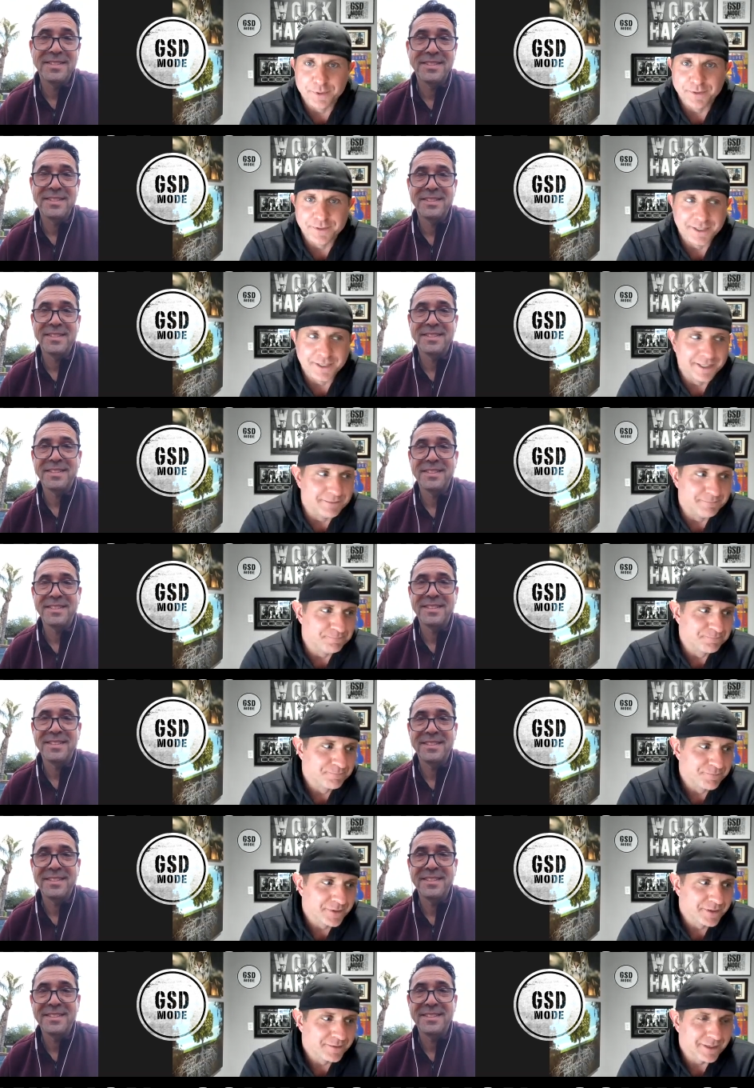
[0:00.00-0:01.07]
Speaker 1: and, and
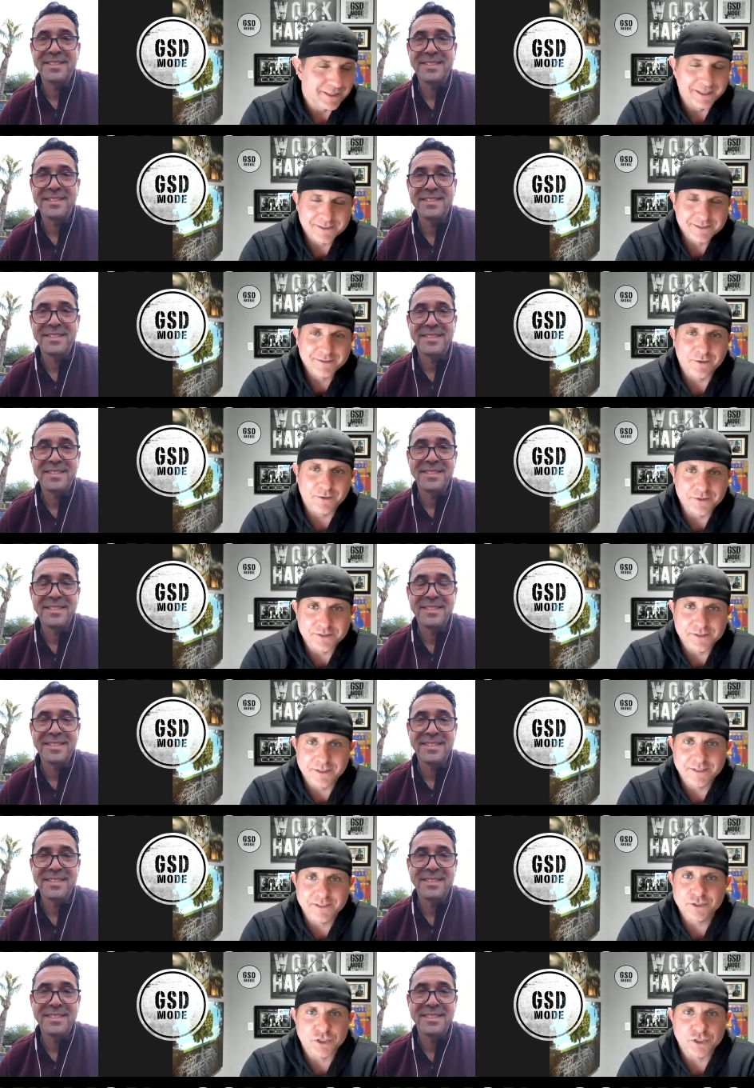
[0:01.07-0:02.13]
like, this is all, this, this
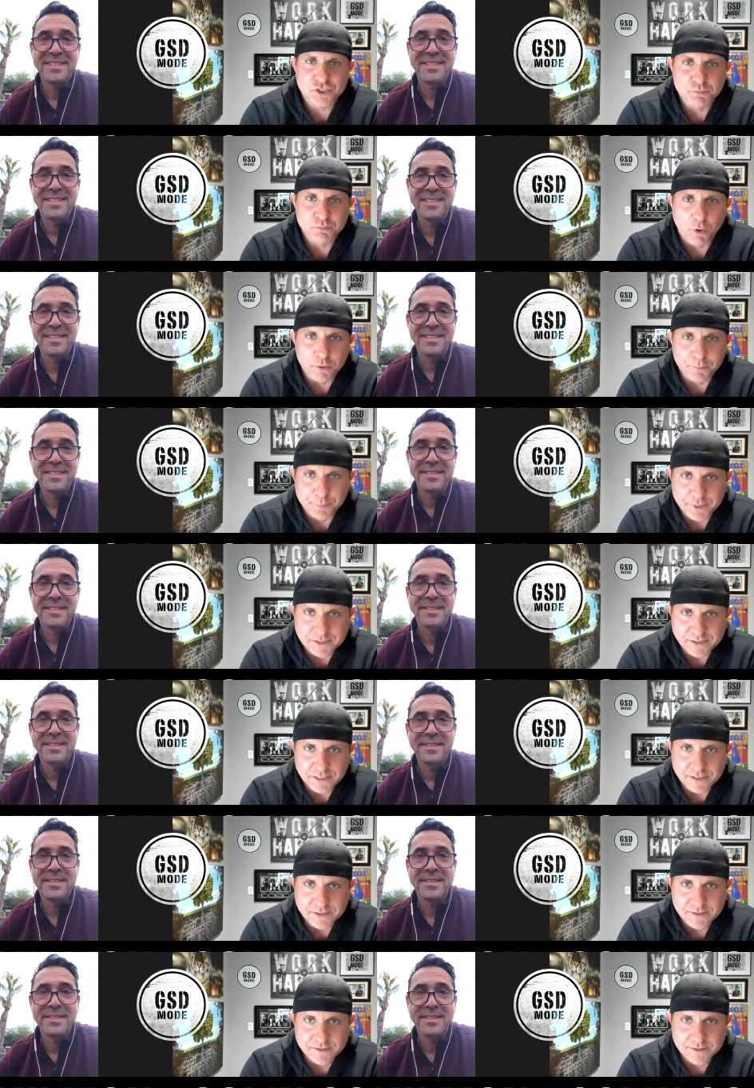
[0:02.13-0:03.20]
is just smart
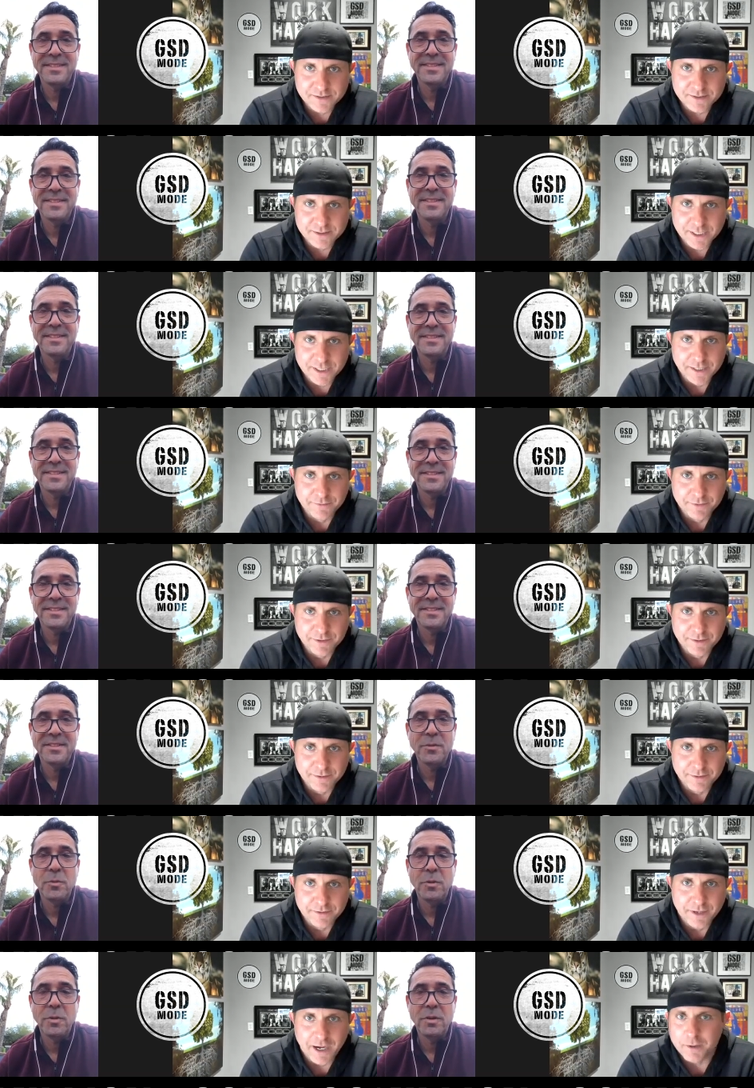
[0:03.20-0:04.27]
business, even
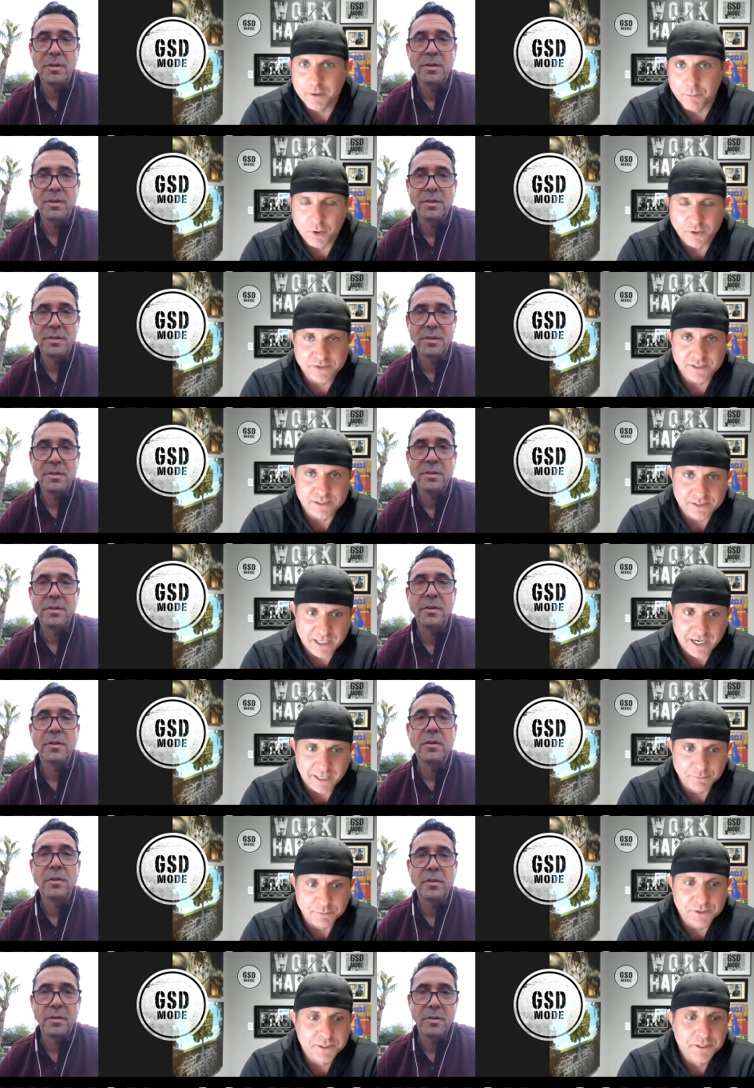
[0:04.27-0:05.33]
not amongst these
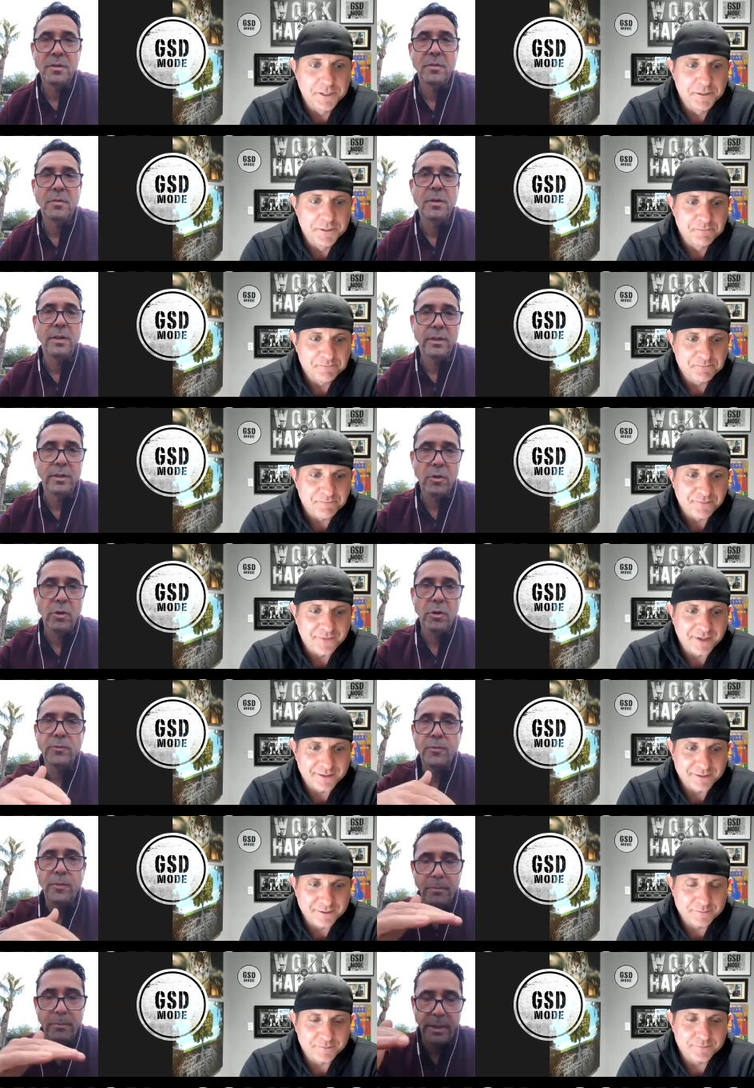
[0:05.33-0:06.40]
times.
Speaker 2: Well, it goes
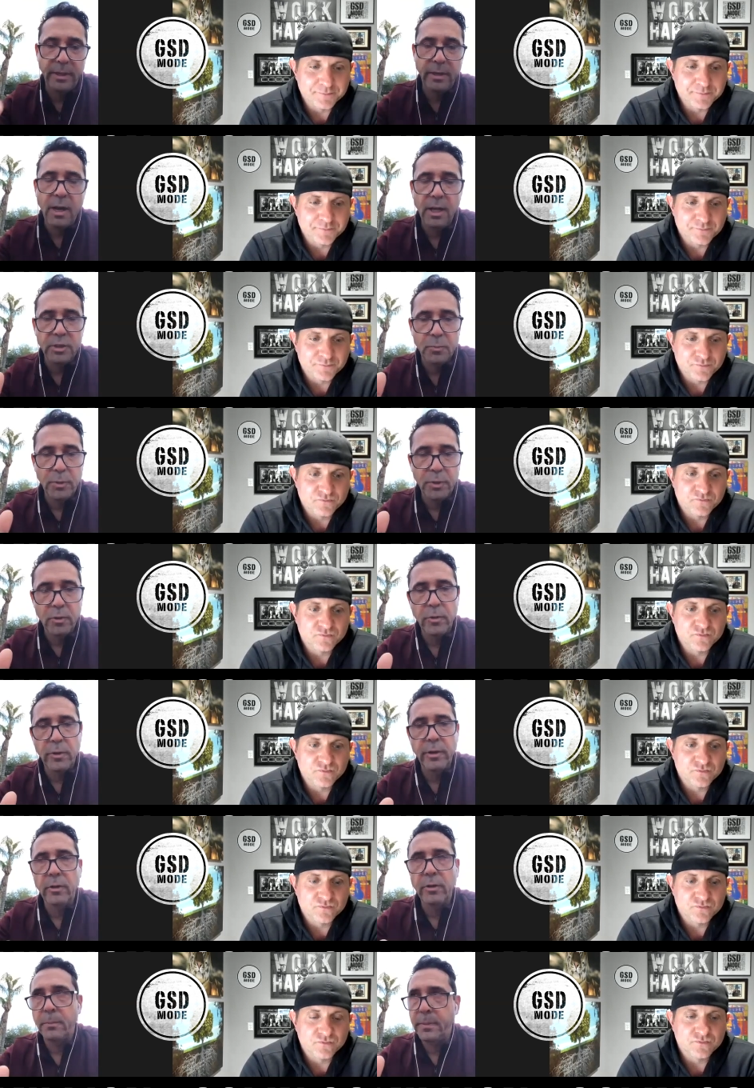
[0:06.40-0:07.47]
from being
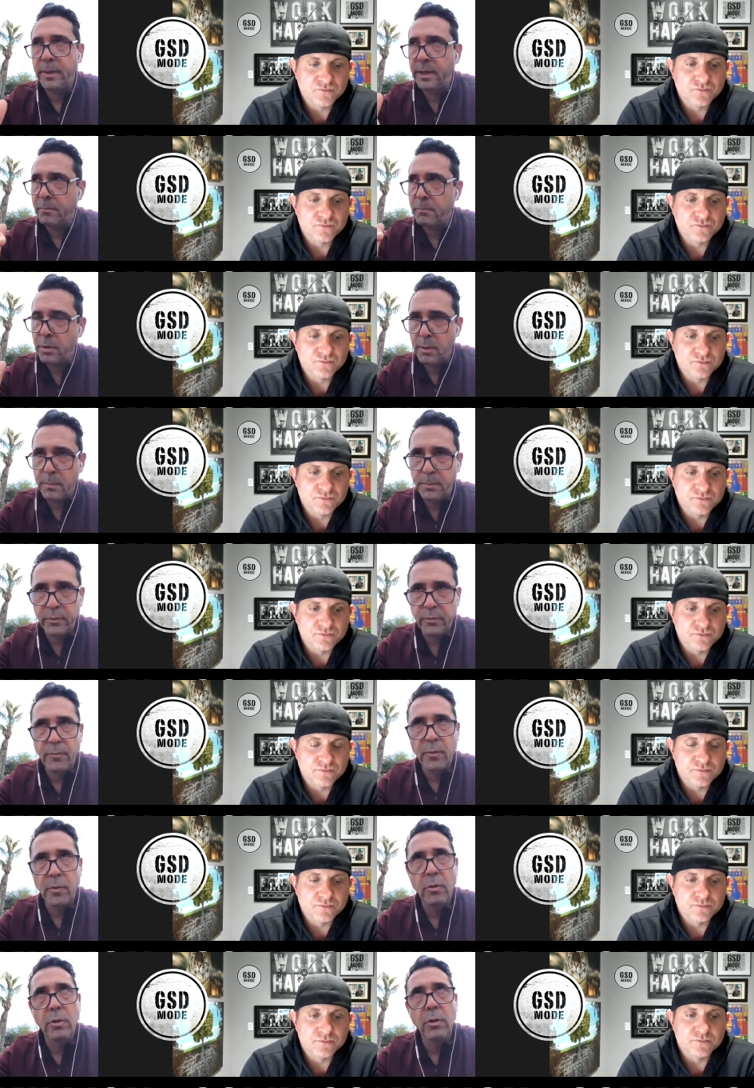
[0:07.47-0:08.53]
entrepreneurial to being
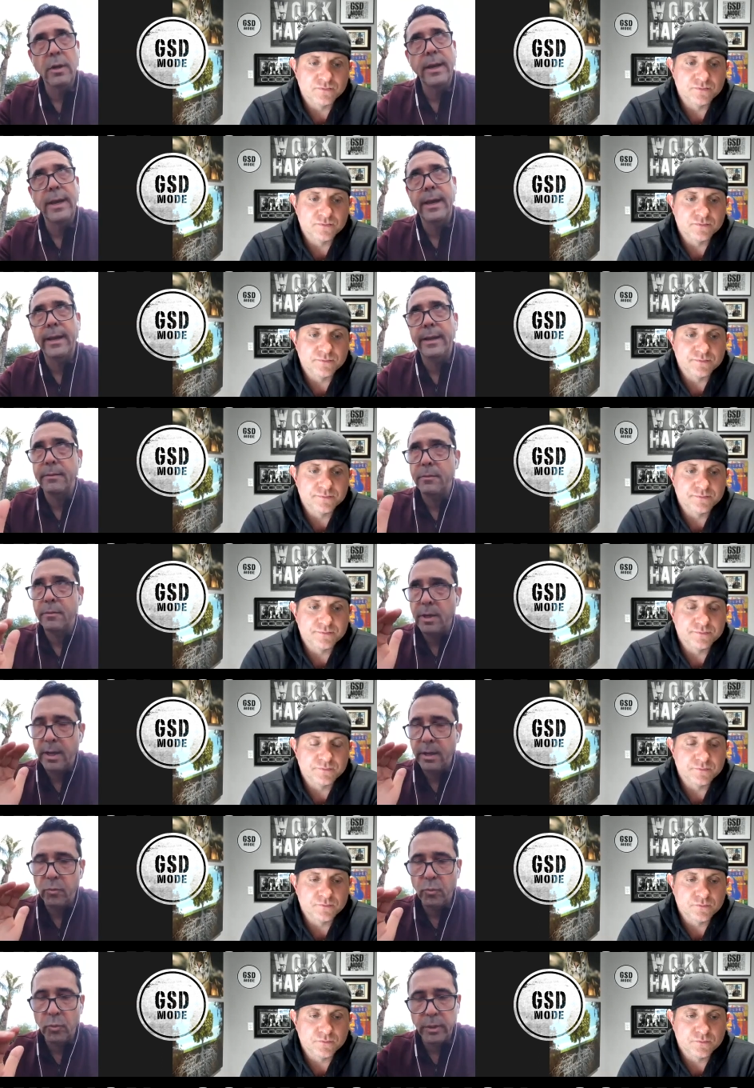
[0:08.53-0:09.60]
purposeful and, and
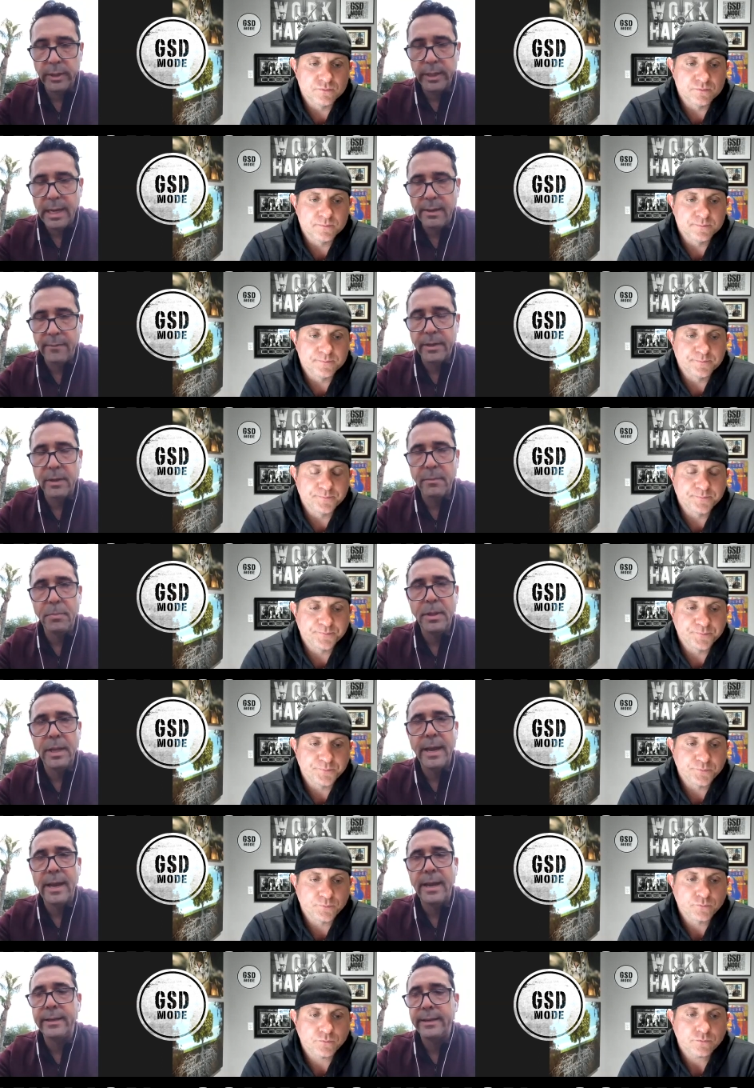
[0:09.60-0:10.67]
really having a
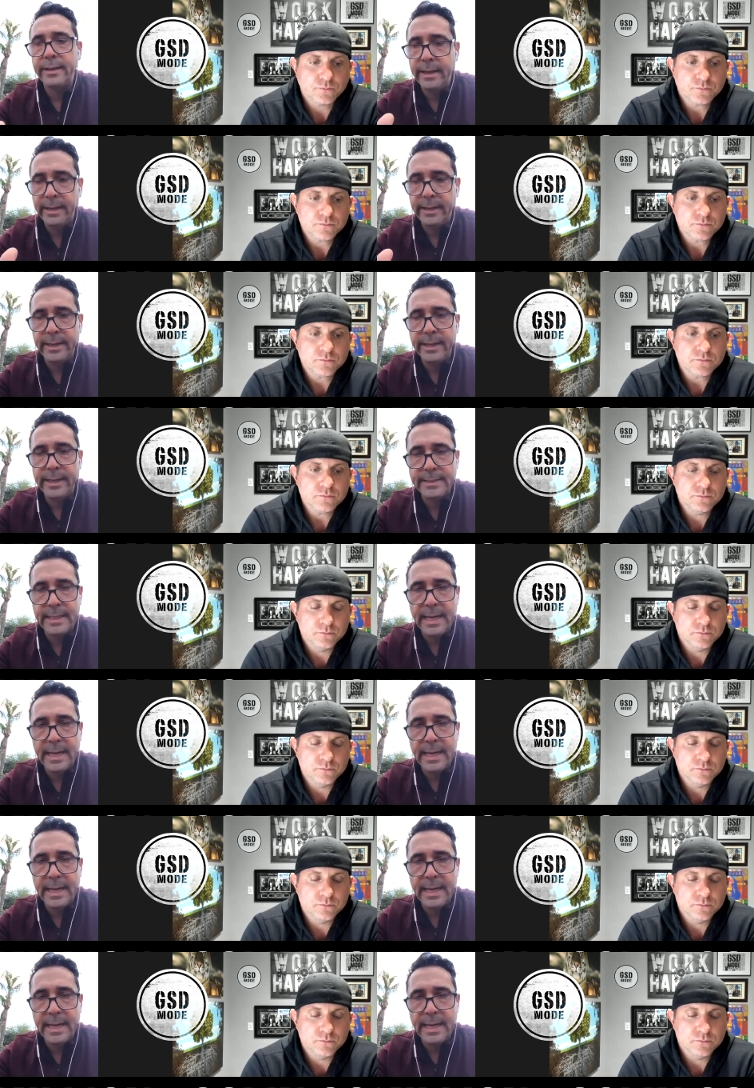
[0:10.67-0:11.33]
plan and getting into